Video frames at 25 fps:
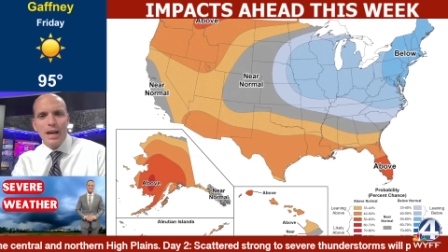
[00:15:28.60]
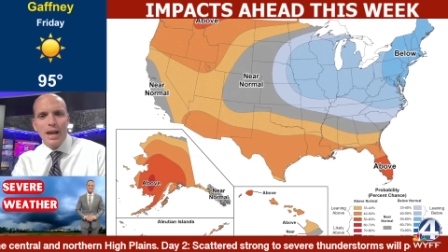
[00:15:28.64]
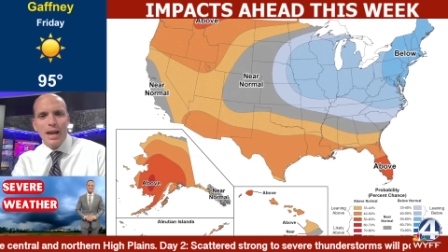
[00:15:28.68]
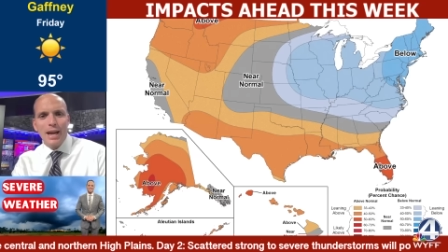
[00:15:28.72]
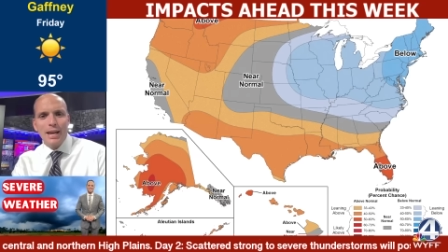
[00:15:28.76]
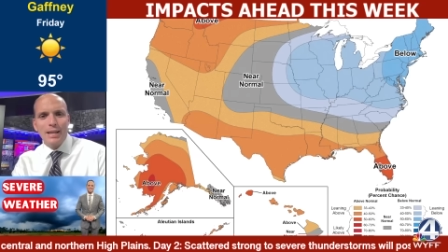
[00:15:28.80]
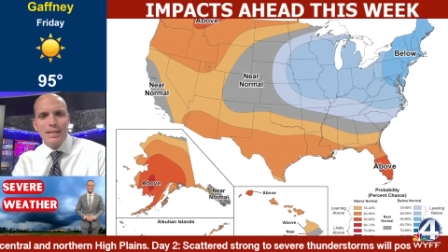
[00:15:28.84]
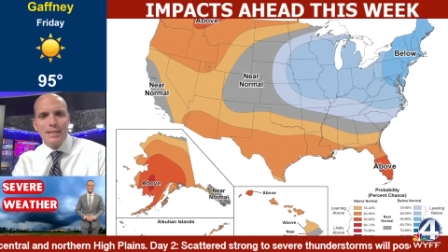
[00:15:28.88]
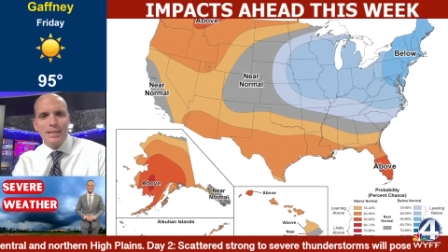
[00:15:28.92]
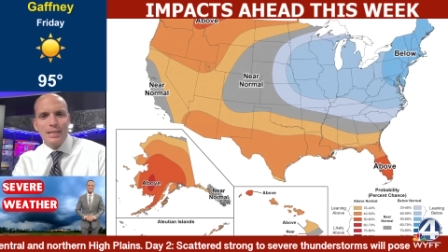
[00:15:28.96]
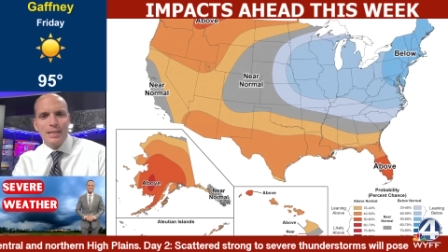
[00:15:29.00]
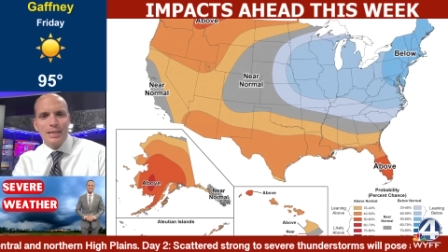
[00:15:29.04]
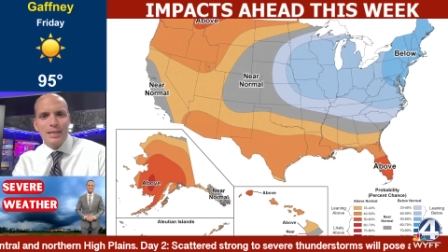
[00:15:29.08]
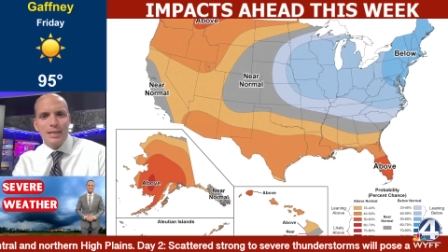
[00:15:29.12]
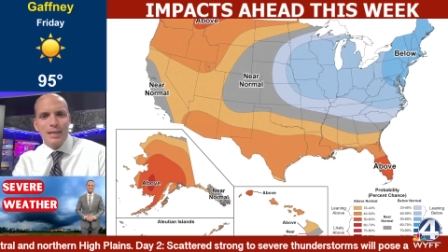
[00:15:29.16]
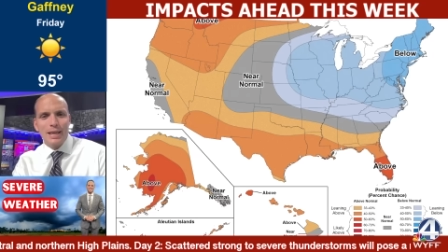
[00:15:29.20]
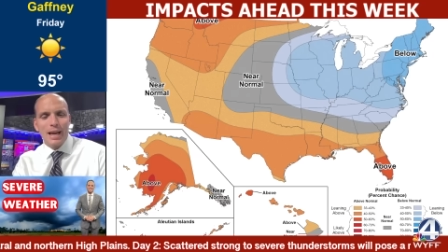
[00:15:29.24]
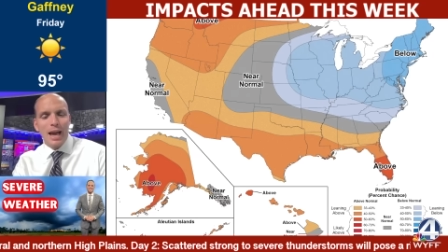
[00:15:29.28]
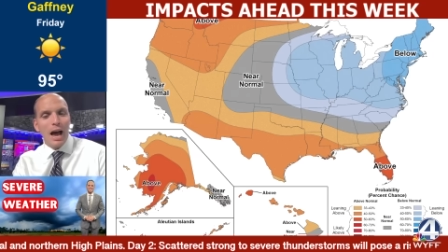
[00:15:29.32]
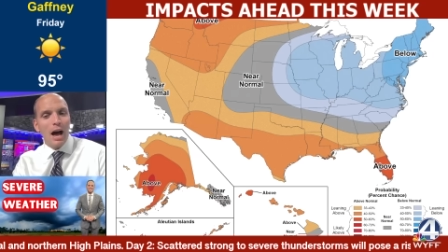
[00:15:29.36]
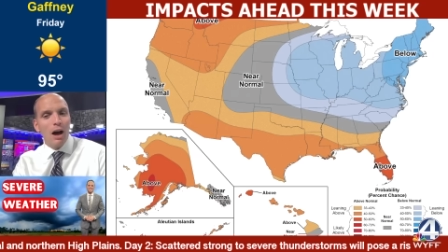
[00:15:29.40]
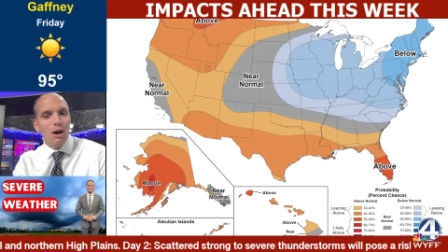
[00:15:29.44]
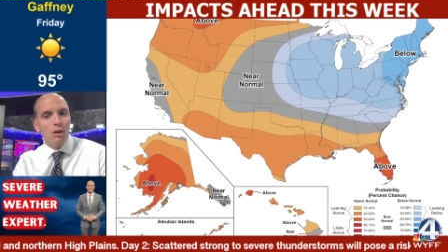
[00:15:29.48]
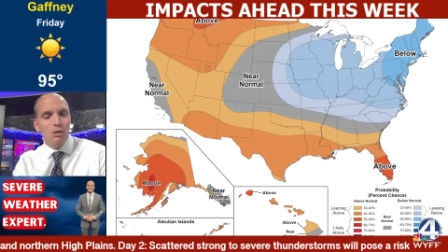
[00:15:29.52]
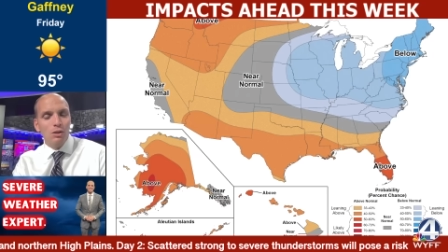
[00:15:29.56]
at the
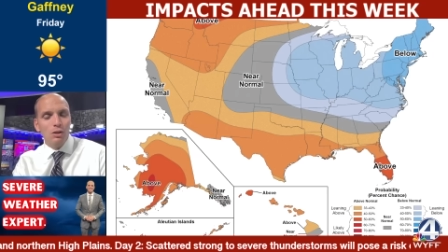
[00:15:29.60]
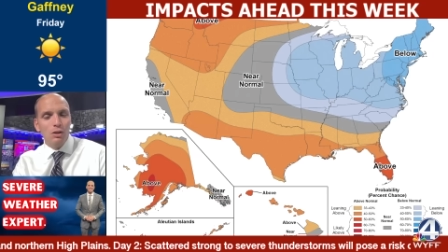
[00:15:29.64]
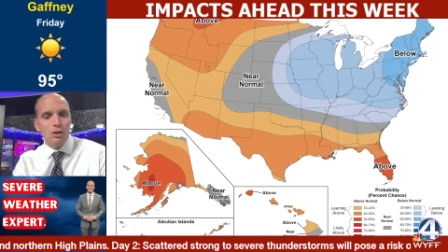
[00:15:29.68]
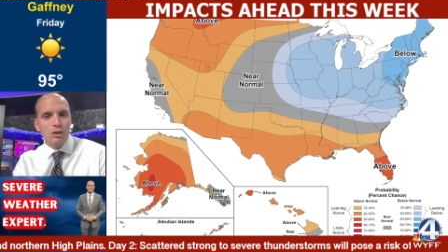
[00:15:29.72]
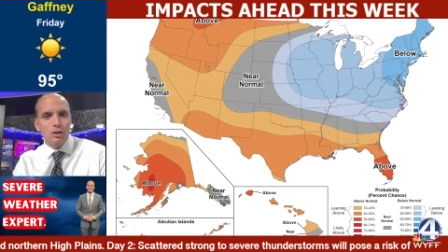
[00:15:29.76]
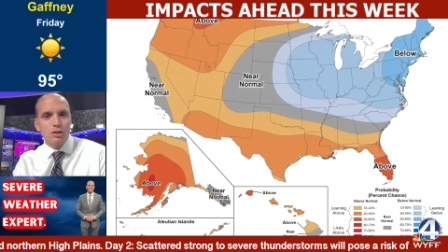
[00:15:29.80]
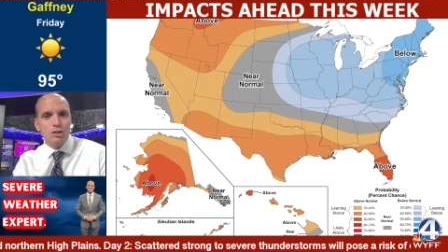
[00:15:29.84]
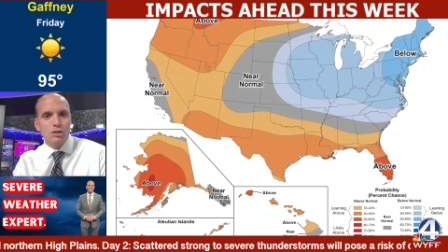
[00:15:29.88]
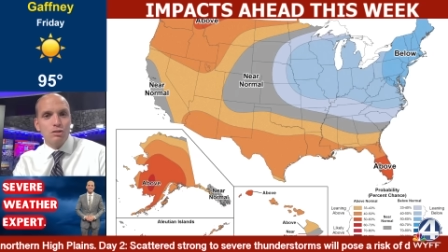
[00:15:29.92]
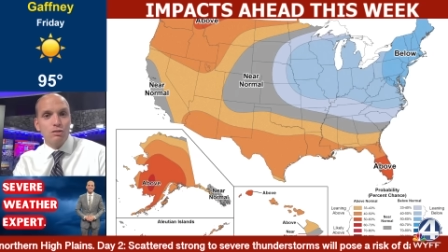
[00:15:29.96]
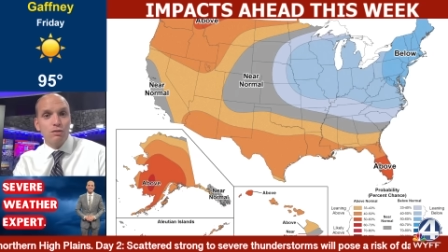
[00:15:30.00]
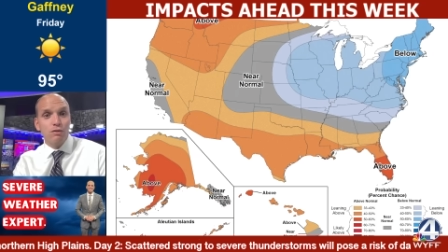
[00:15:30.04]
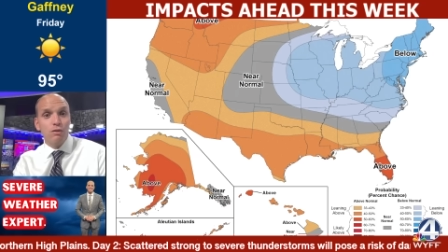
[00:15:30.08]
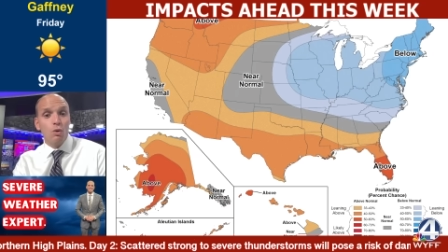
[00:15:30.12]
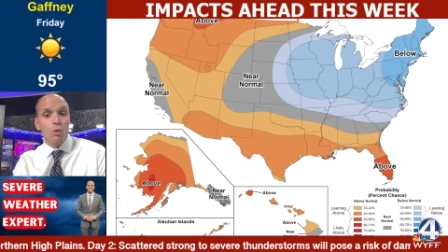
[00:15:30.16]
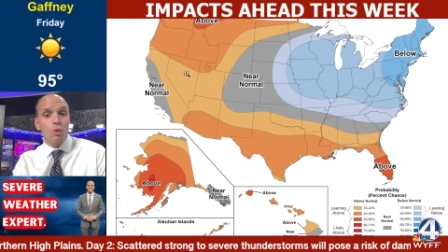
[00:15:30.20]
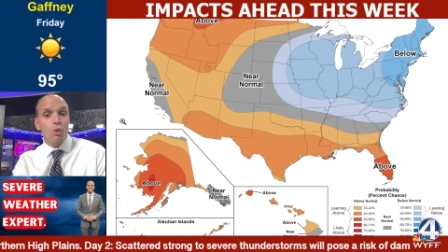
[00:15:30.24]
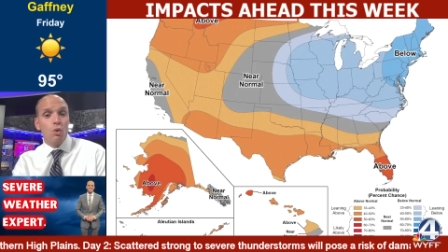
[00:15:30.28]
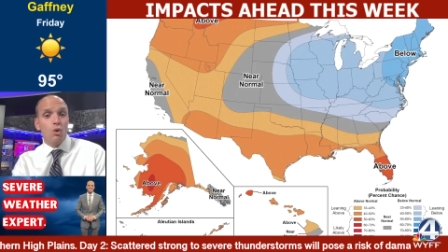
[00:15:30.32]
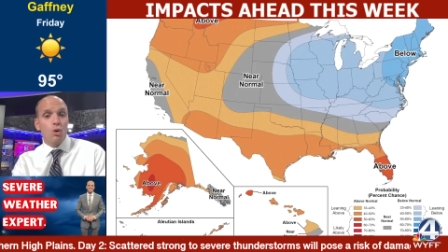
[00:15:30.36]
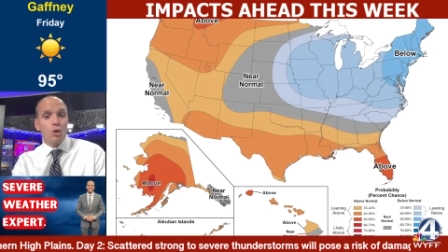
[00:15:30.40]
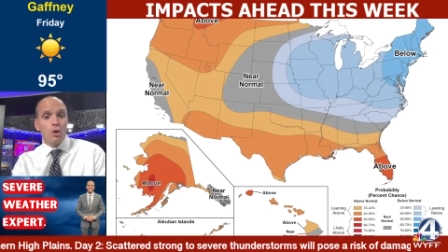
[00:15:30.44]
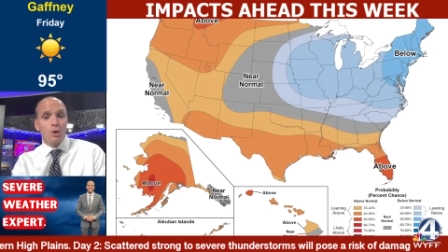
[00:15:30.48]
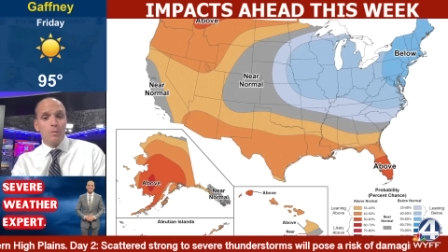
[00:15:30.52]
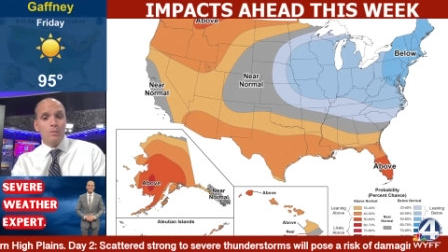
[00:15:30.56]
outlooks
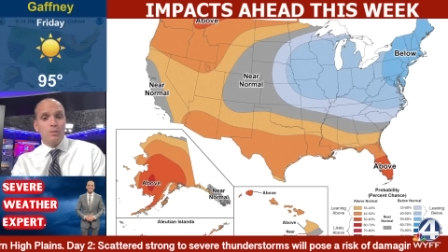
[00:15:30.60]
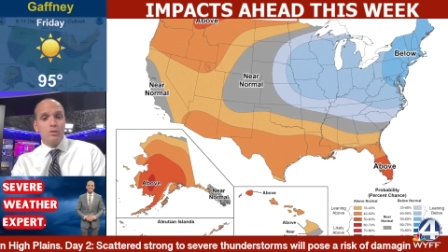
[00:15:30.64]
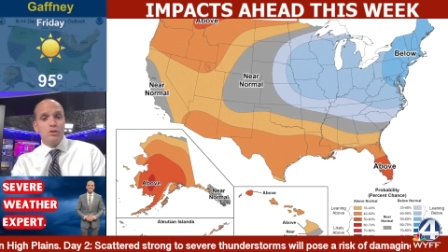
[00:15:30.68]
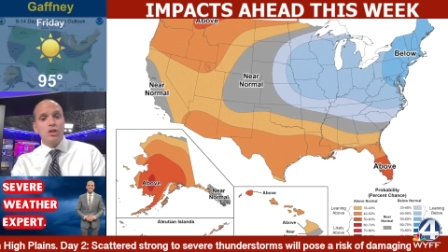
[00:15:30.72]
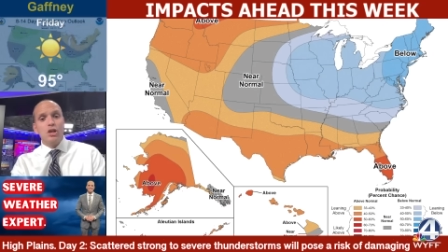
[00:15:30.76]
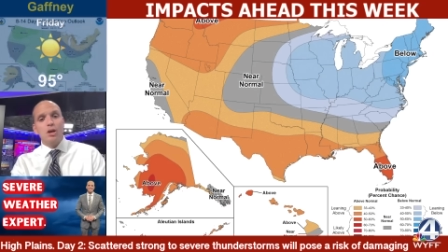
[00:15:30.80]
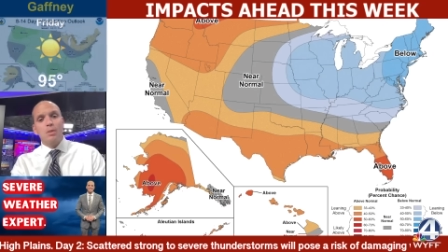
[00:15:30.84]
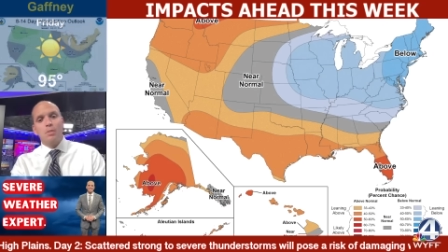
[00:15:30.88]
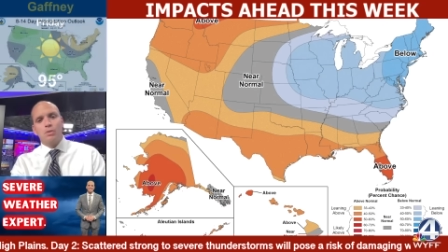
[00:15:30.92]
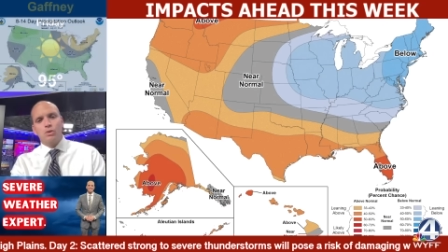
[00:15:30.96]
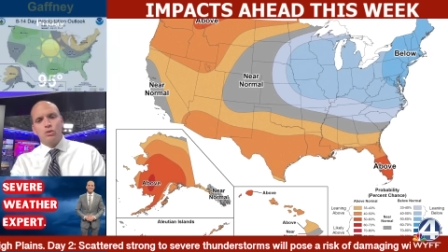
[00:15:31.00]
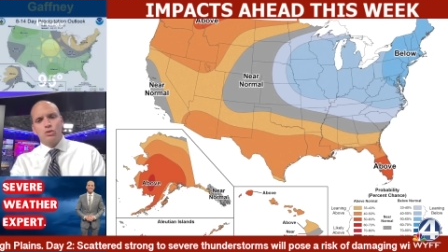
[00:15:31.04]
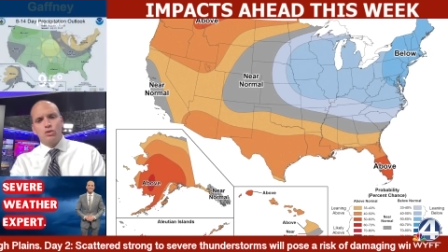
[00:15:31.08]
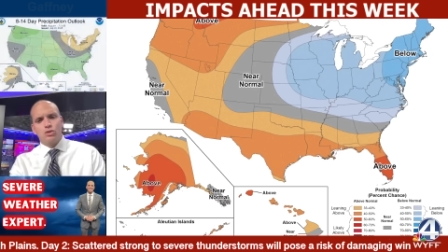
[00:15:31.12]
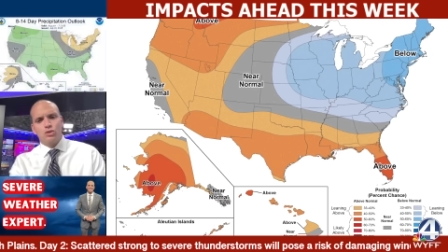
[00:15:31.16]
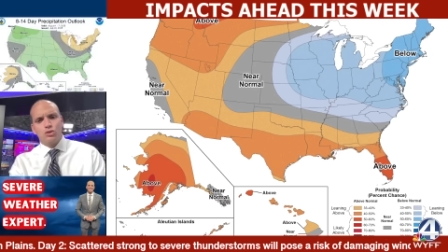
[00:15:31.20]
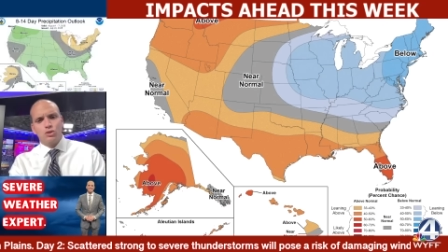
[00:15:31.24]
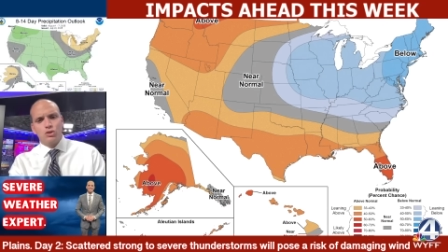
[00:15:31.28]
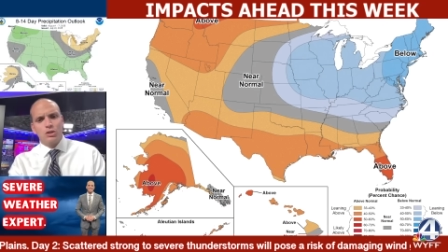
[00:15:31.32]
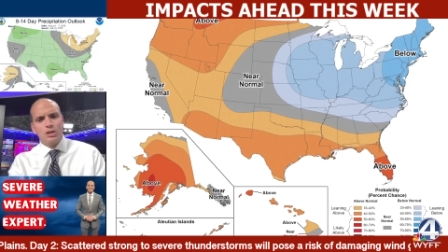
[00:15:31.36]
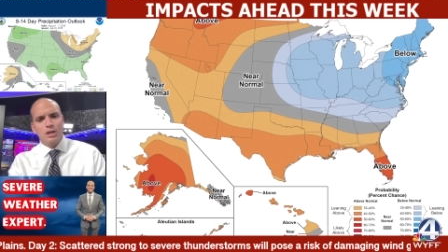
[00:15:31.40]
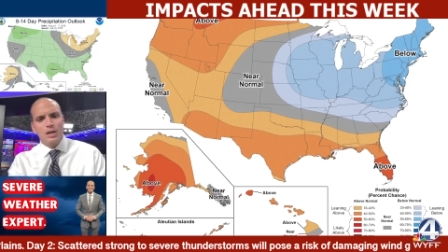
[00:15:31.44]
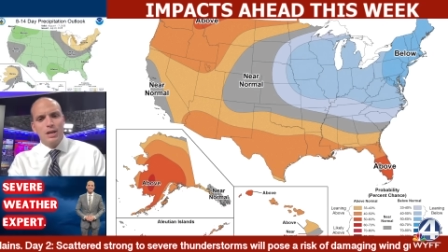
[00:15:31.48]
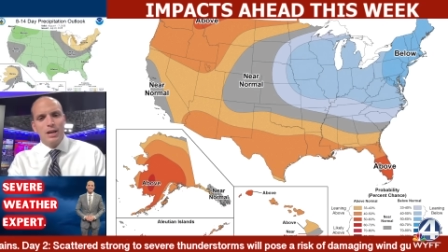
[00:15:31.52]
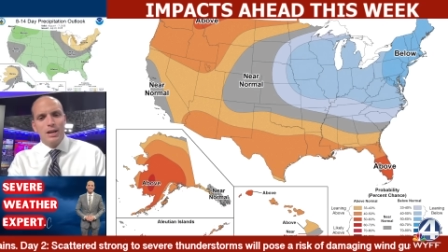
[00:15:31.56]
for
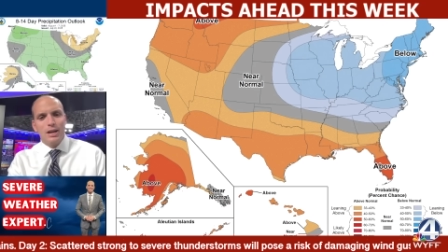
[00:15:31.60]
temperatures,